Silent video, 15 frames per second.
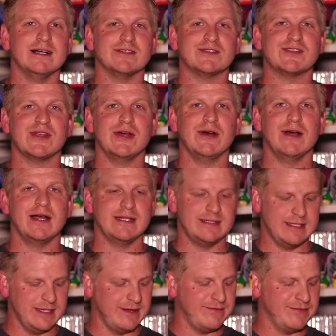So I
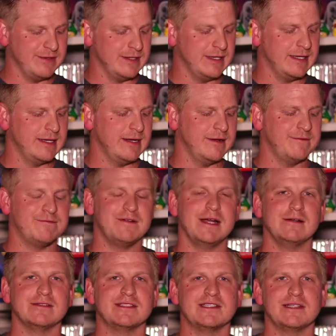definitely
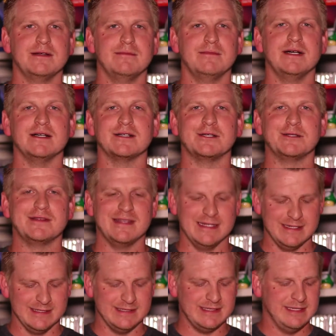found some good
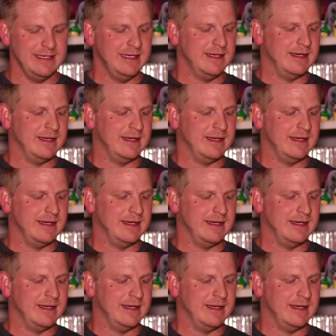things.